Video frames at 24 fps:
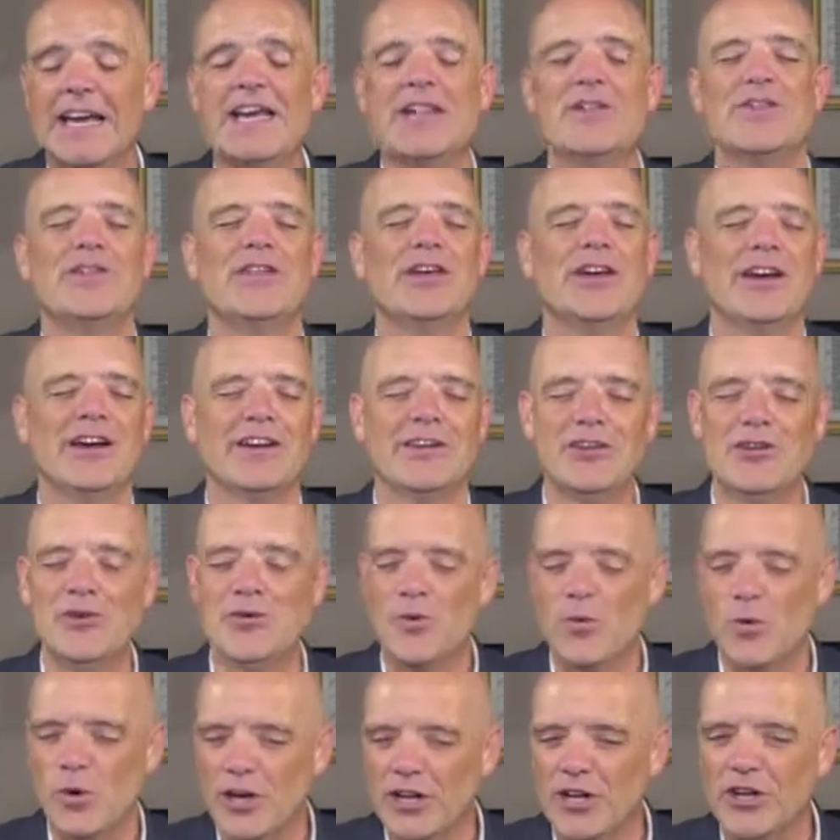There you
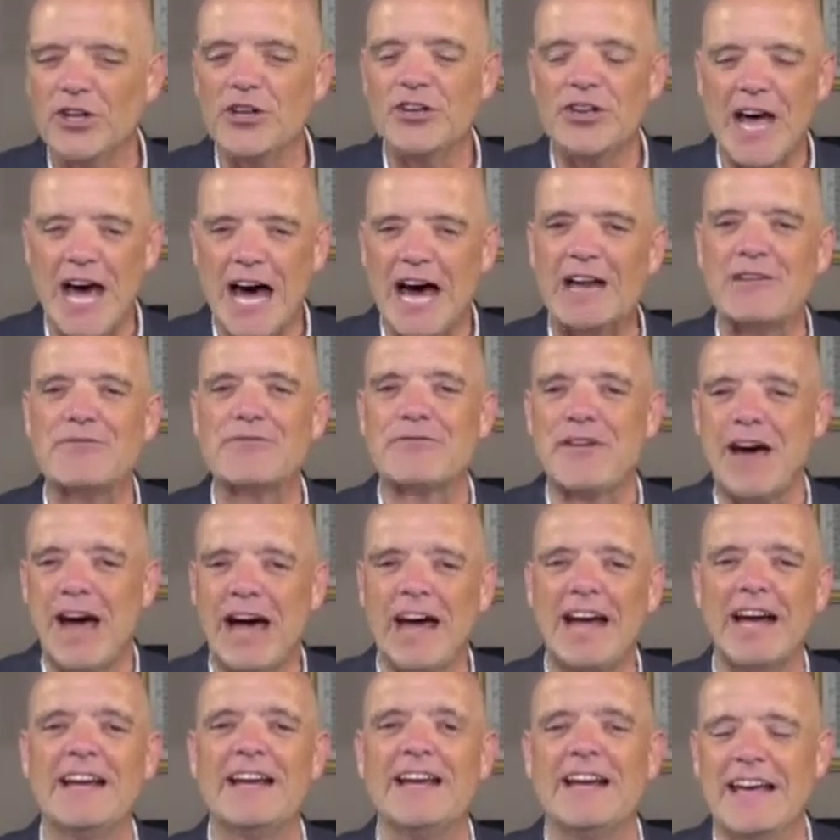will not
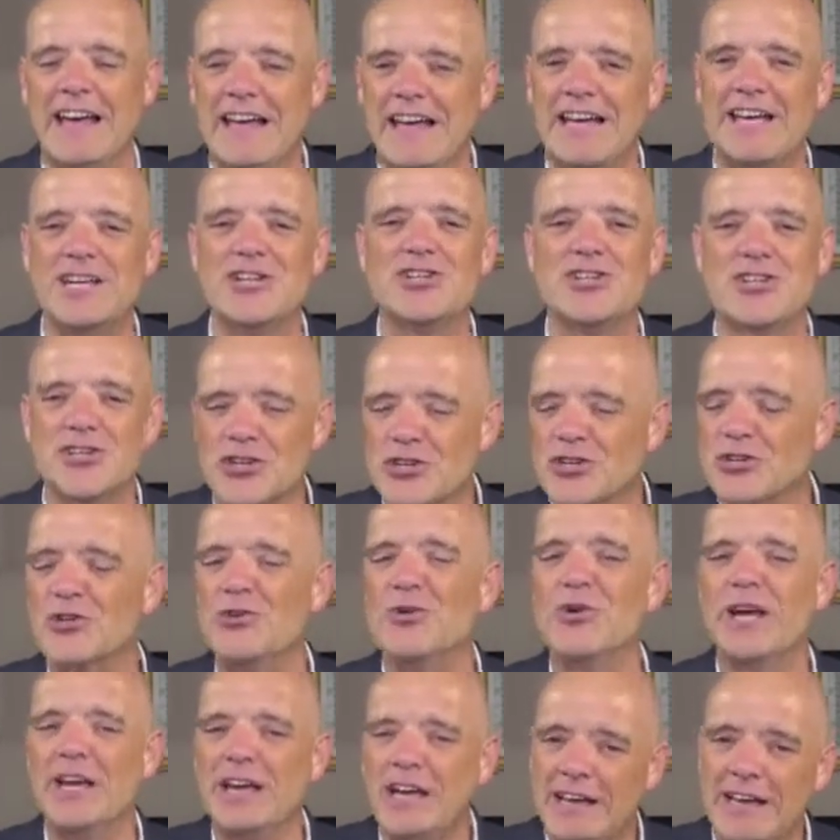find a
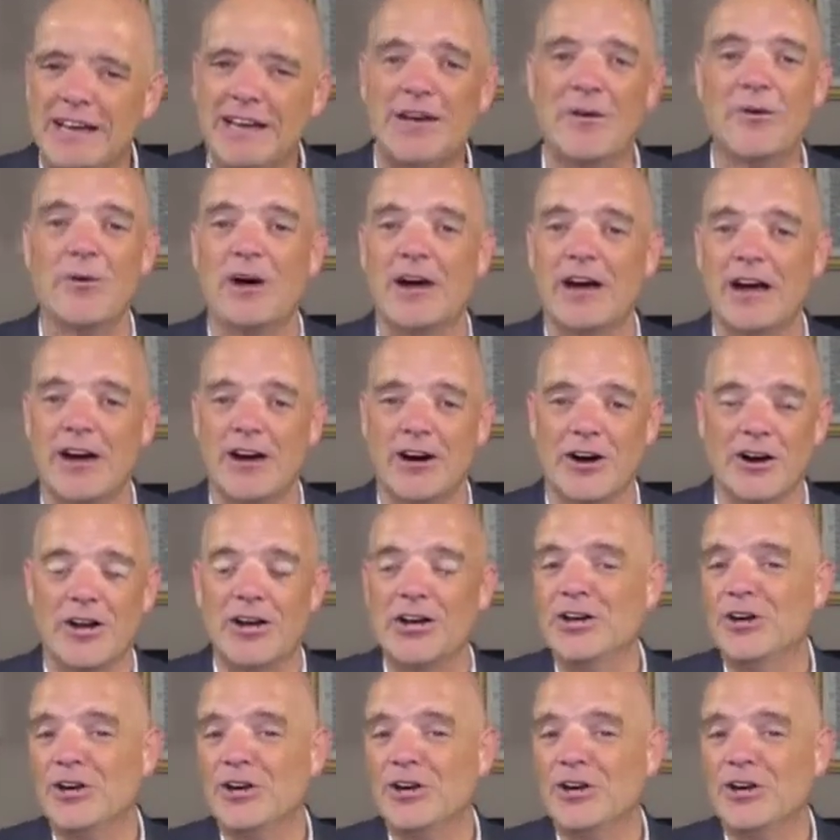Jew anywhere